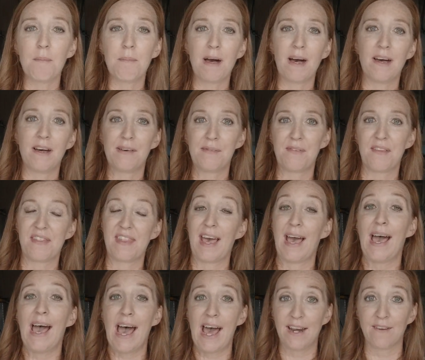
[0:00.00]
above the
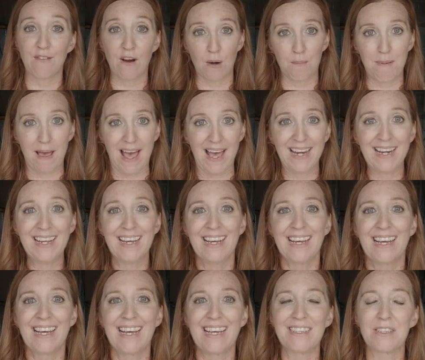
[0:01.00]
head of our bed
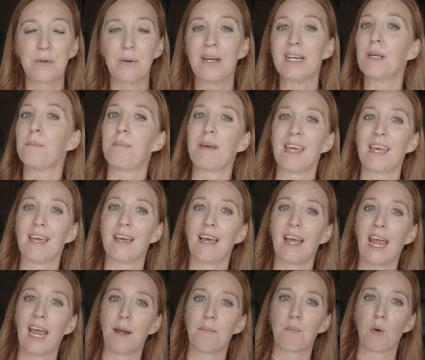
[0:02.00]
is going to be
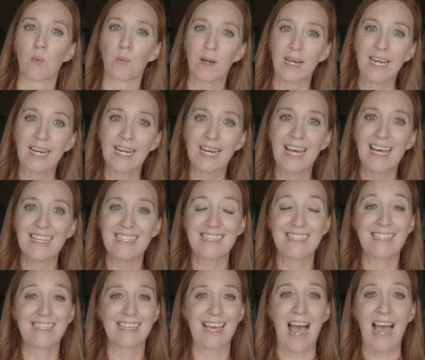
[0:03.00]
a marine
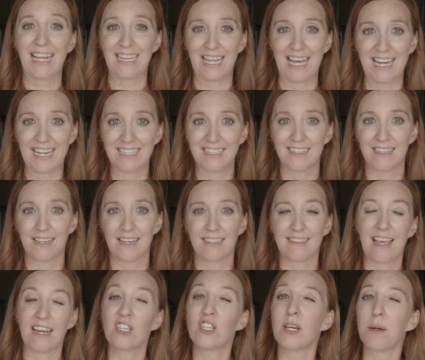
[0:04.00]
skylight.
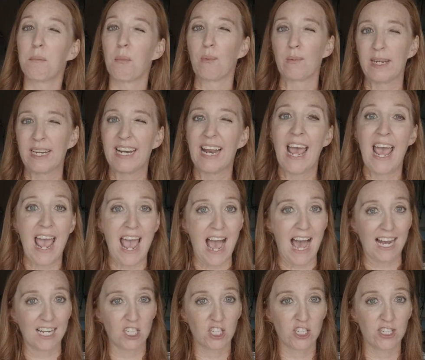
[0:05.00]
It's actually a marine
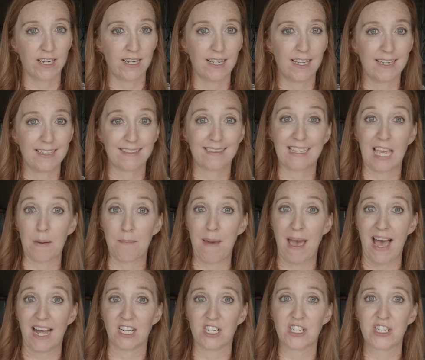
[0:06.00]
hatch, an escape
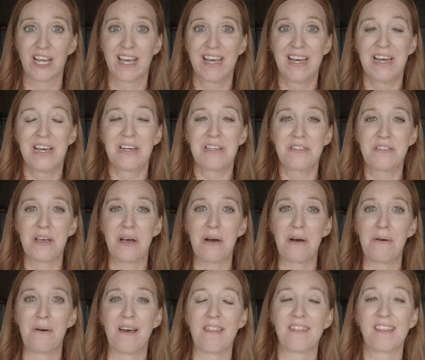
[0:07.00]
hatch.
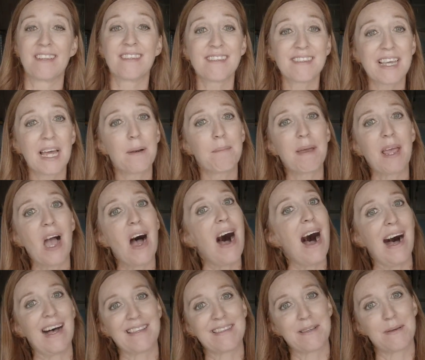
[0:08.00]
So this is going to be
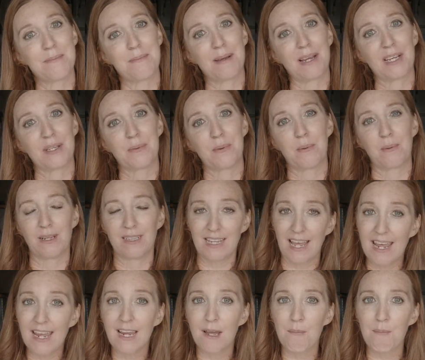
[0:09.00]
awesome because when we're
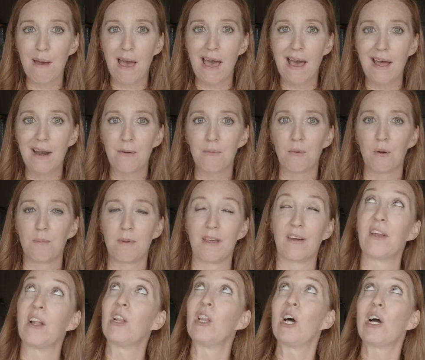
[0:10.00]
laying in bed, we'll be
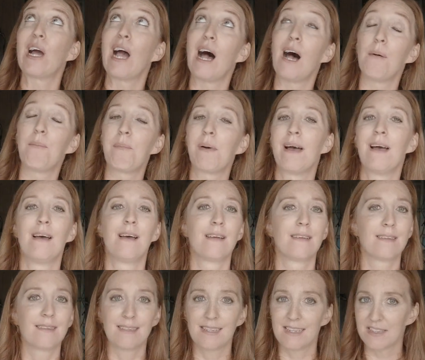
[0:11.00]
able to look up,
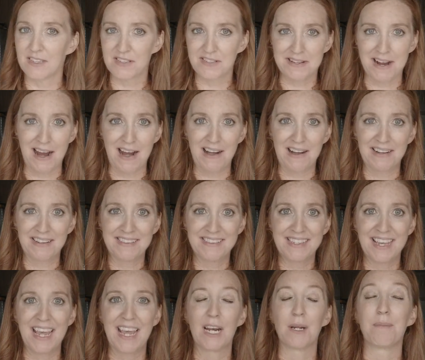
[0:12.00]
see the
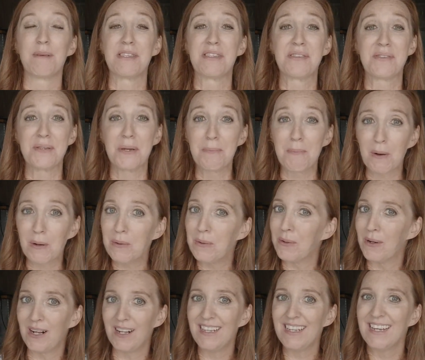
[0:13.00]
stars. It'll be super
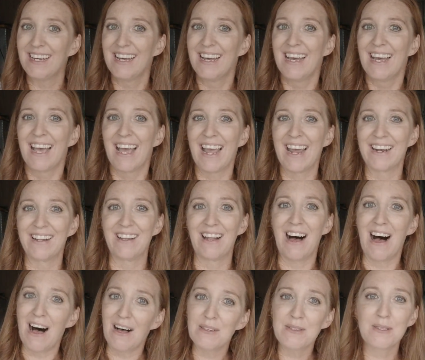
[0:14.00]
cool. It'll
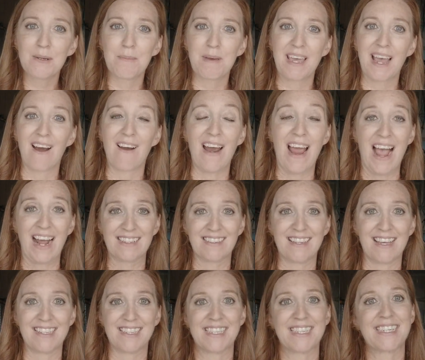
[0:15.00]
also be our
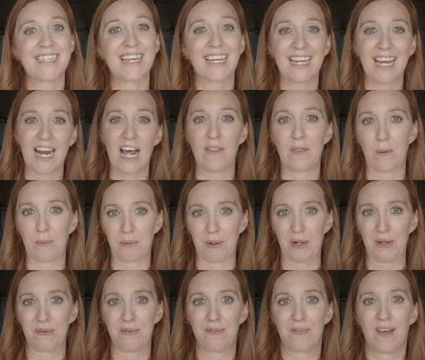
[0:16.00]
access to get on the
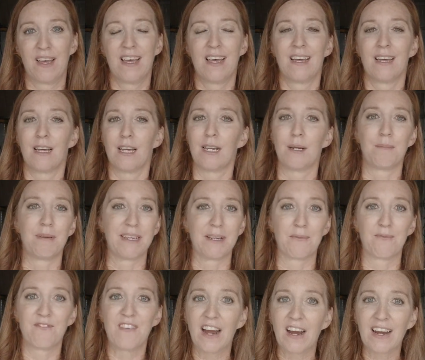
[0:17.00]
roof. It'll be
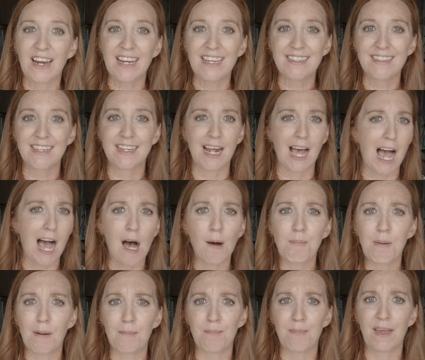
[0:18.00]
very easy to
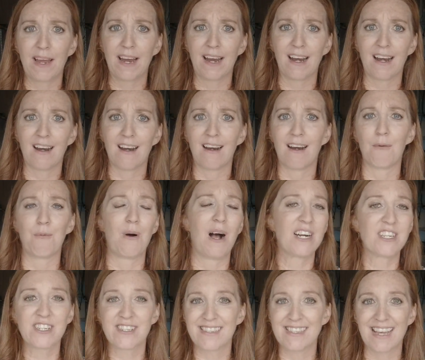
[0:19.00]
hop up there,
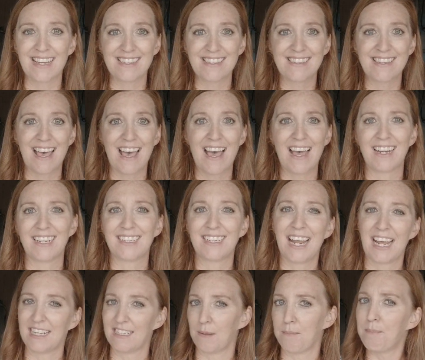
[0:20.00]
watch a sunset,
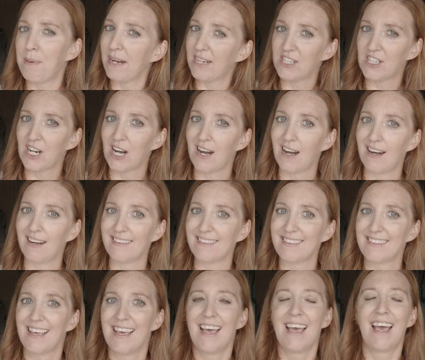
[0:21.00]
take some pictures.